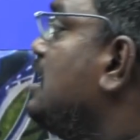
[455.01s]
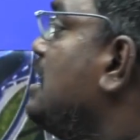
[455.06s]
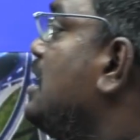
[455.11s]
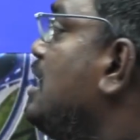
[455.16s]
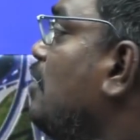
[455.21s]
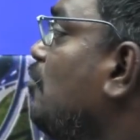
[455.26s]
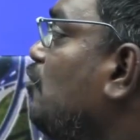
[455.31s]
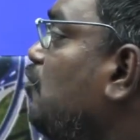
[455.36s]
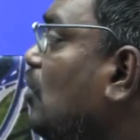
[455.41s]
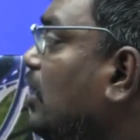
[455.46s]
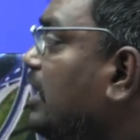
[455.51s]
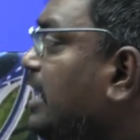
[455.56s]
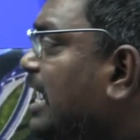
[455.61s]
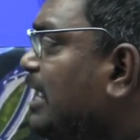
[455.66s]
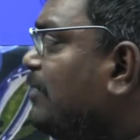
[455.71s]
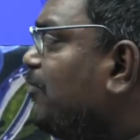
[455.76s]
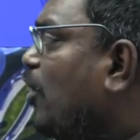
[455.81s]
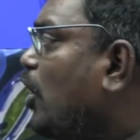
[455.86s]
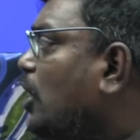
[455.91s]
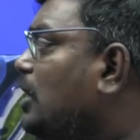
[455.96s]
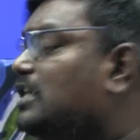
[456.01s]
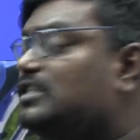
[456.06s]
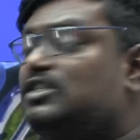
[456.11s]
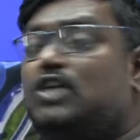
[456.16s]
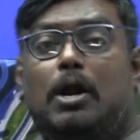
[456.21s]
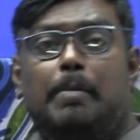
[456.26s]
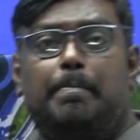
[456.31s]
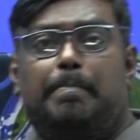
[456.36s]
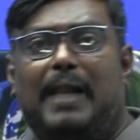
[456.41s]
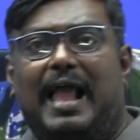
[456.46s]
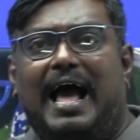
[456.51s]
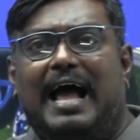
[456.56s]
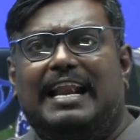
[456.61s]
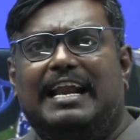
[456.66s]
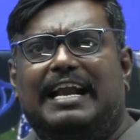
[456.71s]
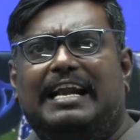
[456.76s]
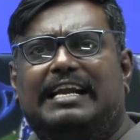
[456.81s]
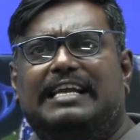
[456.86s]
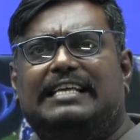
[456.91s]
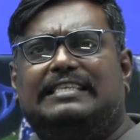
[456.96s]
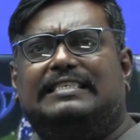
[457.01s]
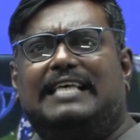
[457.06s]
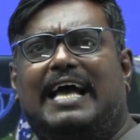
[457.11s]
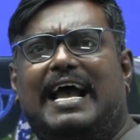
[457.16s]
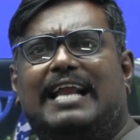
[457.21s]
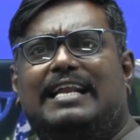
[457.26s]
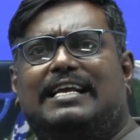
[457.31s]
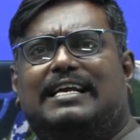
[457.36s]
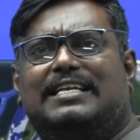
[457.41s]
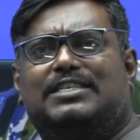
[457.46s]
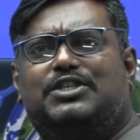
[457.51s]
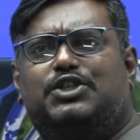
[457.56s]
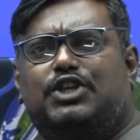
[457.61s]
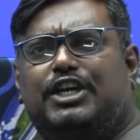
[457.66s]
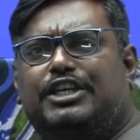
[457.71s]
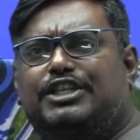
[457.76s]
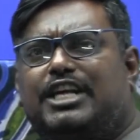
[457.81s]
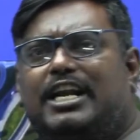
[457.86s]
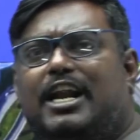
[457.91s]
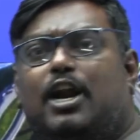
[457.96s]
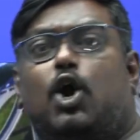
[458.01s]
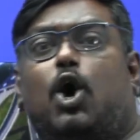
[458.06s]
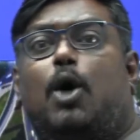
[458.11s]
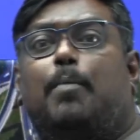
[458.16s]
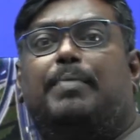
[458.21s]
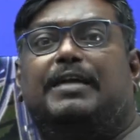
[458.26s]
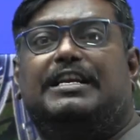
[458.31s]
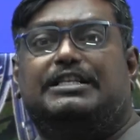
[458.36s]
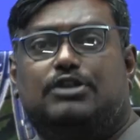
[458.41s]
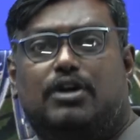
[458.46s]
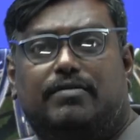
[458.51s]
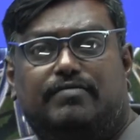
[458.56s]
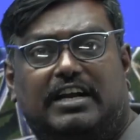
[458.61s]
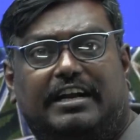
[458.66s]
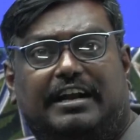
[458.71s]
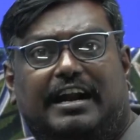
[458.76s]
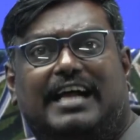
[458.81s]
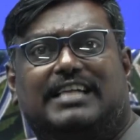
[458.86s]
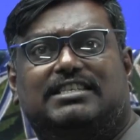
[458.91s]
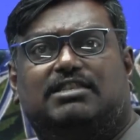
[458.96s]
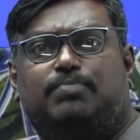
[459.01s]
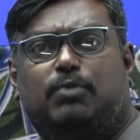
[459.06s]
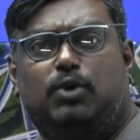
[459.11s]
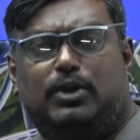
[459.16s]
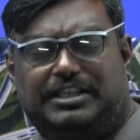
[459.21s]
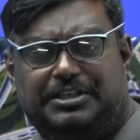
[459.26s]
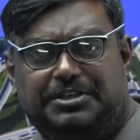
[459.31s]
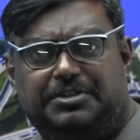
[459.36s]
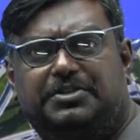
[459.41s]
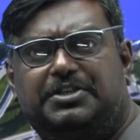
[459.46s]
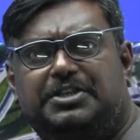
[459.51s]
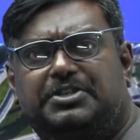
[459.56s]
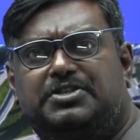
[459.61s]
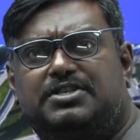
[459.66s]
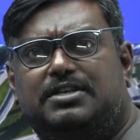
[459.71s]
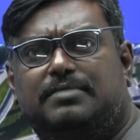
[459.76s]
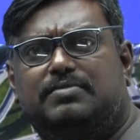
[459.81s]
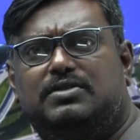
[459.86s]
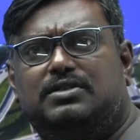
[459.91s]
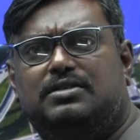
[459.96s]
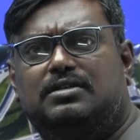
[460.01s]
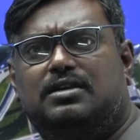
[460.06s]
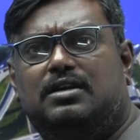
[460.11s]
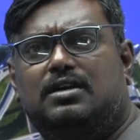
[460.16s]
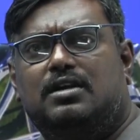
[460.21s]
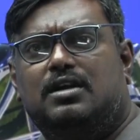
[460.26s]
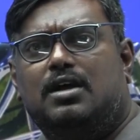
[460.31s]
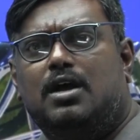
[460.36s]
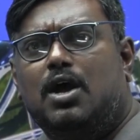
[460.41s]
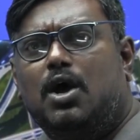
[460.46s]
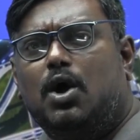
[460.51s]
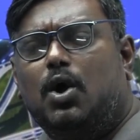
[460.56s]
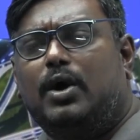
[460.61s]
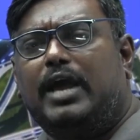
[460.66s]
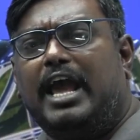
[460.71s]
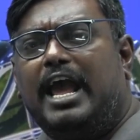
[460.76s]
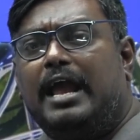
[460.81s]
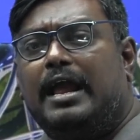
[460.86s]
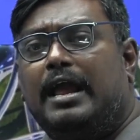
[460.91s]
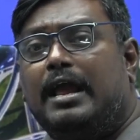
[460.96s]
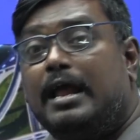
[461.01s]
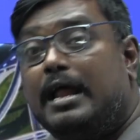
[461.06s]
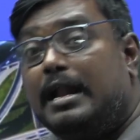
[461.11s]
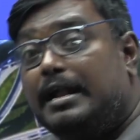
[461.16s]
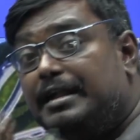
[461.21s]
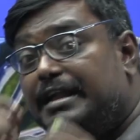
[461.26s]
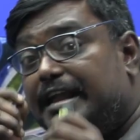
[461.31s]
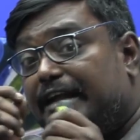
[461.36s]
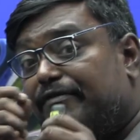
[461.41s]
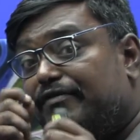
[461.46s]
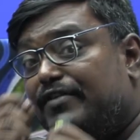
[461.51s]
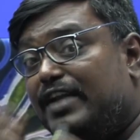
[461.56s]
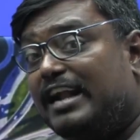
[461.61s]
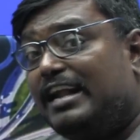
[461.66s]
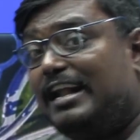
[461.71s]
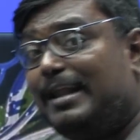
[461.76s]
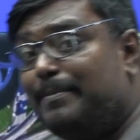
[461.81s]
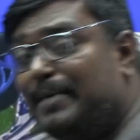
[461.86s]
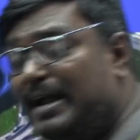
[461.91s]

for it focuses on planning, design, construction, and operation of the transportation systems. Okay, definitely, my